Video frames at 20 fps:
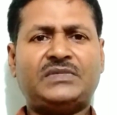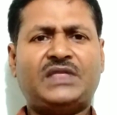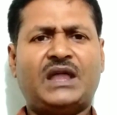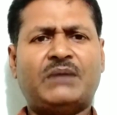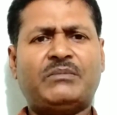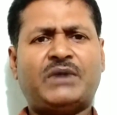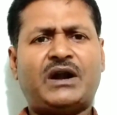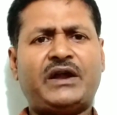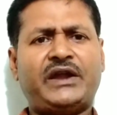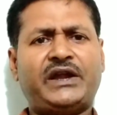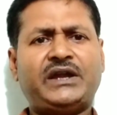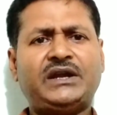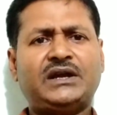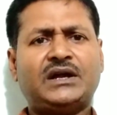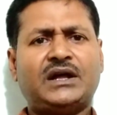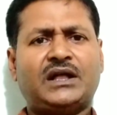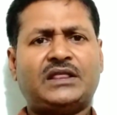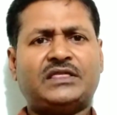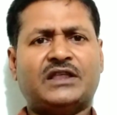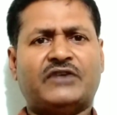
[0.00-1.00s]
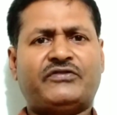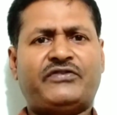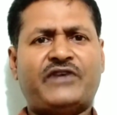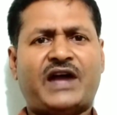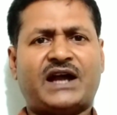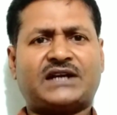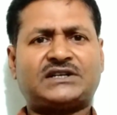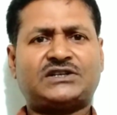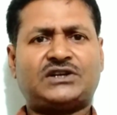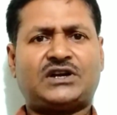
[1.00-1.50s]
Number E, the
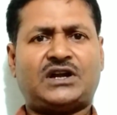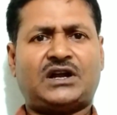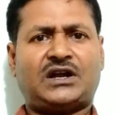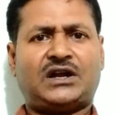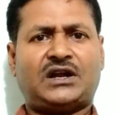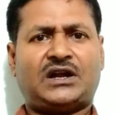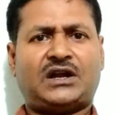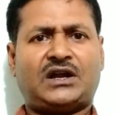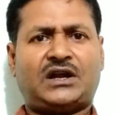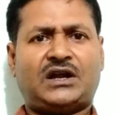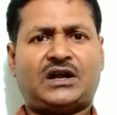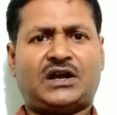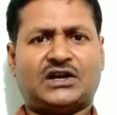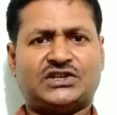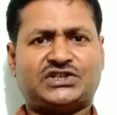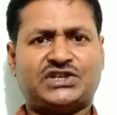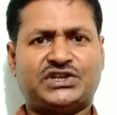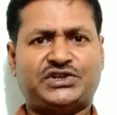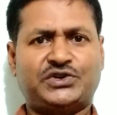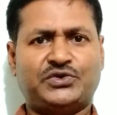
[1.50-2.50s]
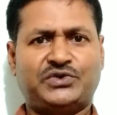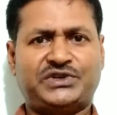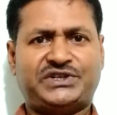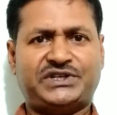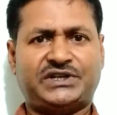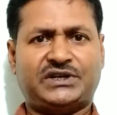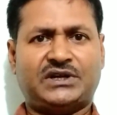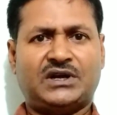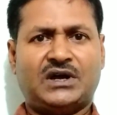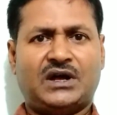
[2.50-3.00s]
fact
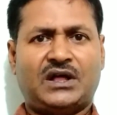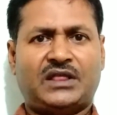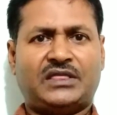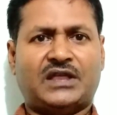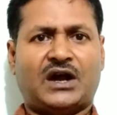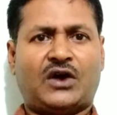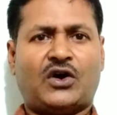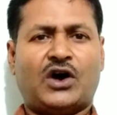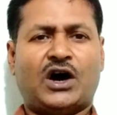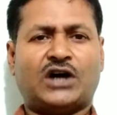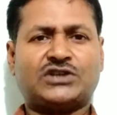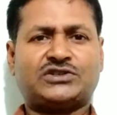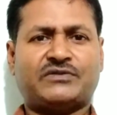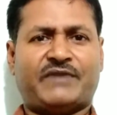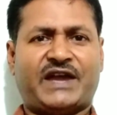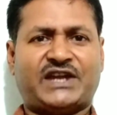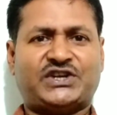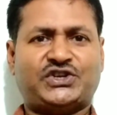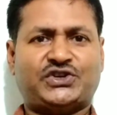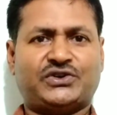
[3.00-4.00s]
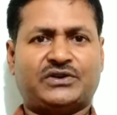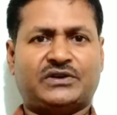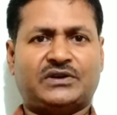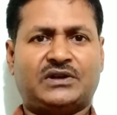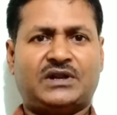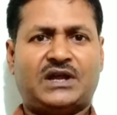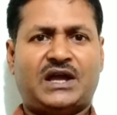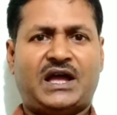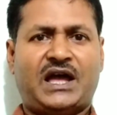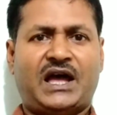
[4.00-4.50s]
constituting the cause of
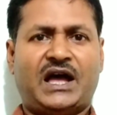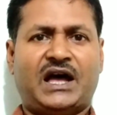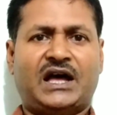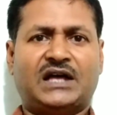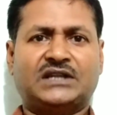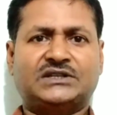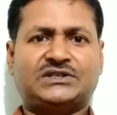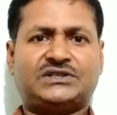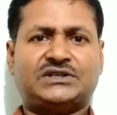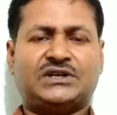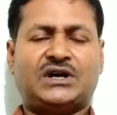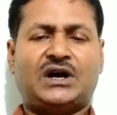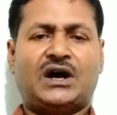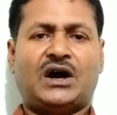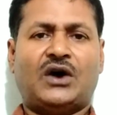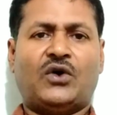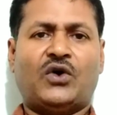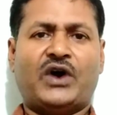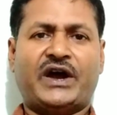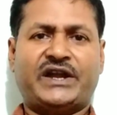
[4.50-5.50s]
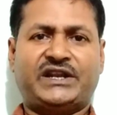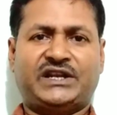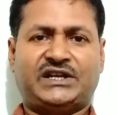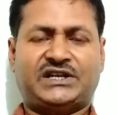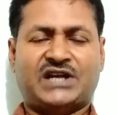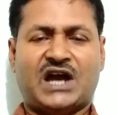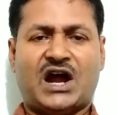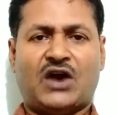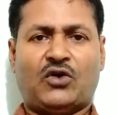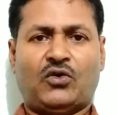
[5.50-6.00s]
action and when
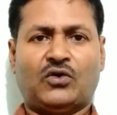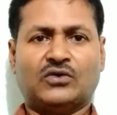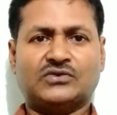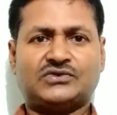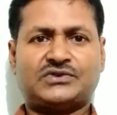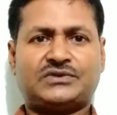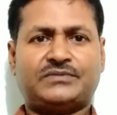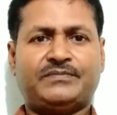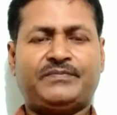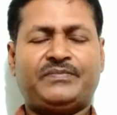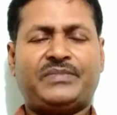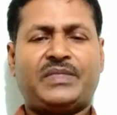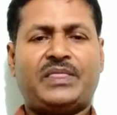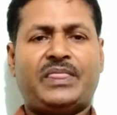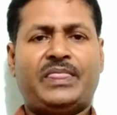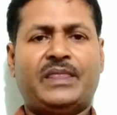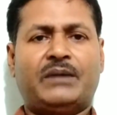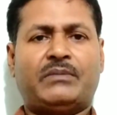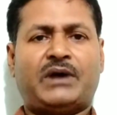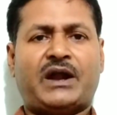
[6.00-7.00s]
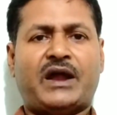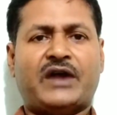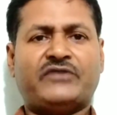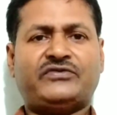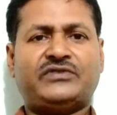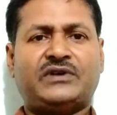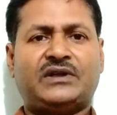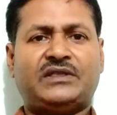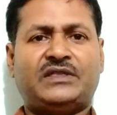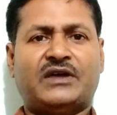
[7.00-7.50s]
it arose. Number
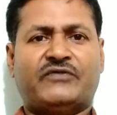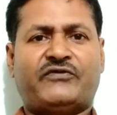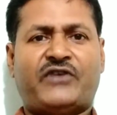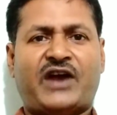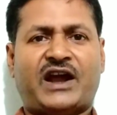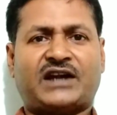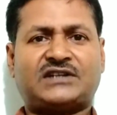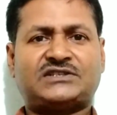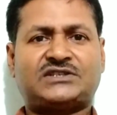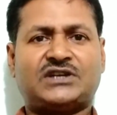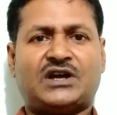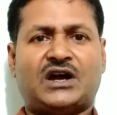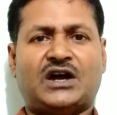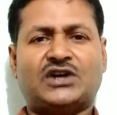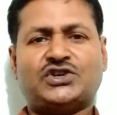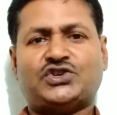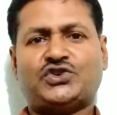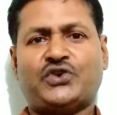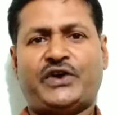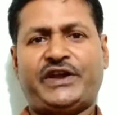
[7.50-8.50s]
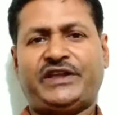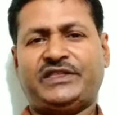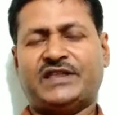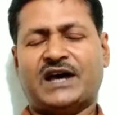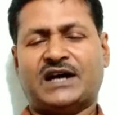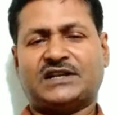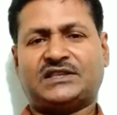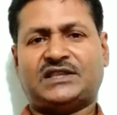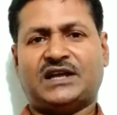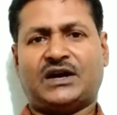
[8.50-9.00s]
F, the facts showing
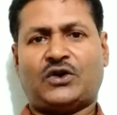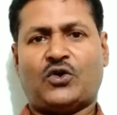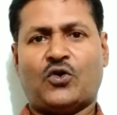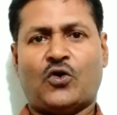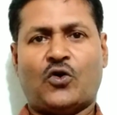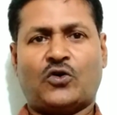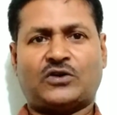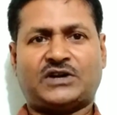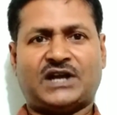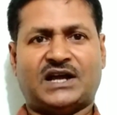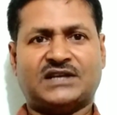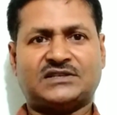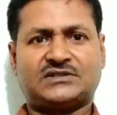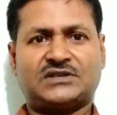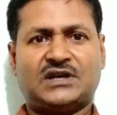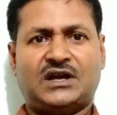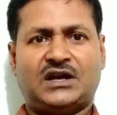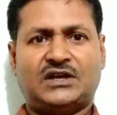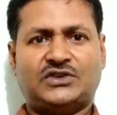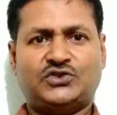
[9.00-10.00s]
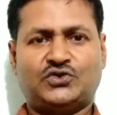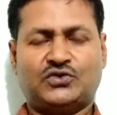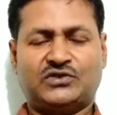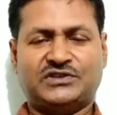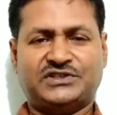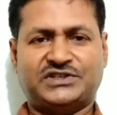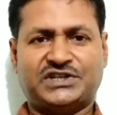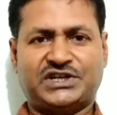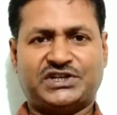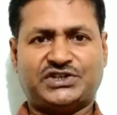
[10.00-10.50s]
that the court has
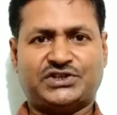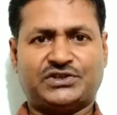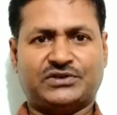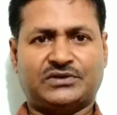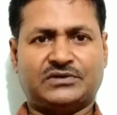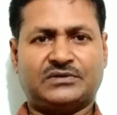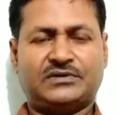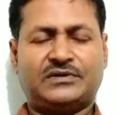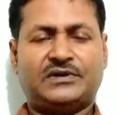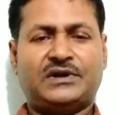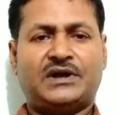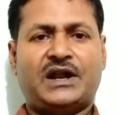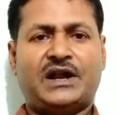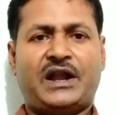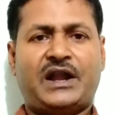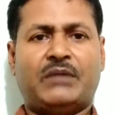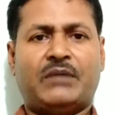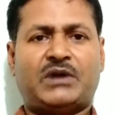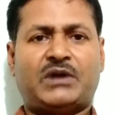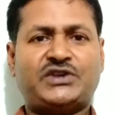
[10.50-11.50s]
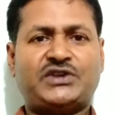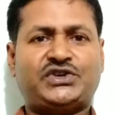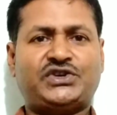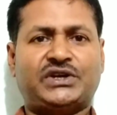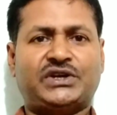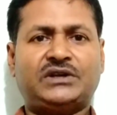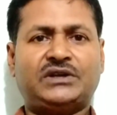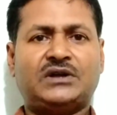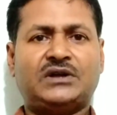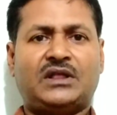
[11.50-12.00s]
jurisdiction. Number
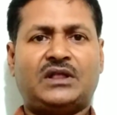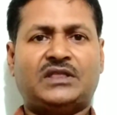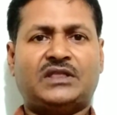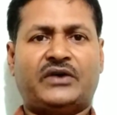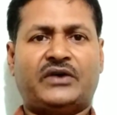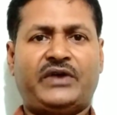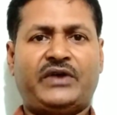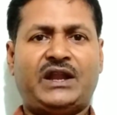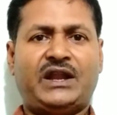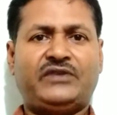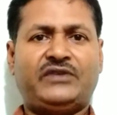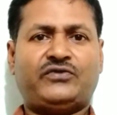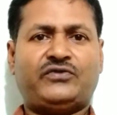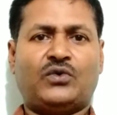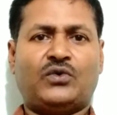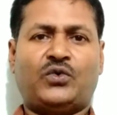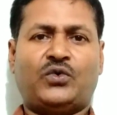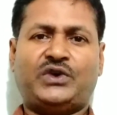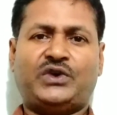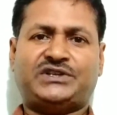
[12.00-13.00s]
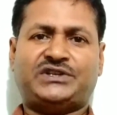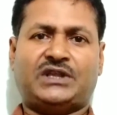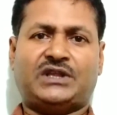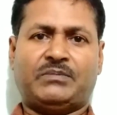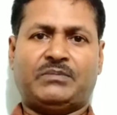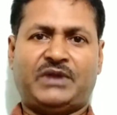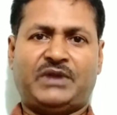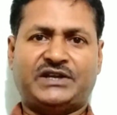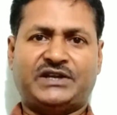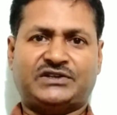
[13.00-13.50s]
G, the relief which the
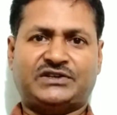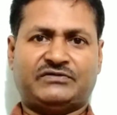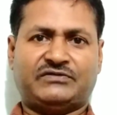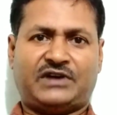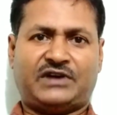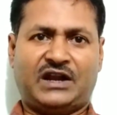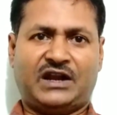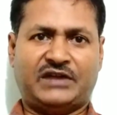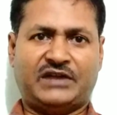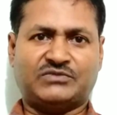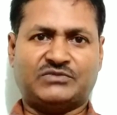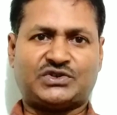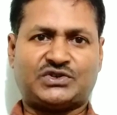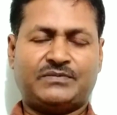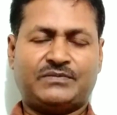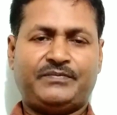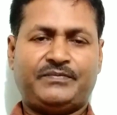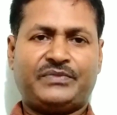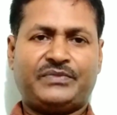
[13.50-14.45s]
plaintiff claims.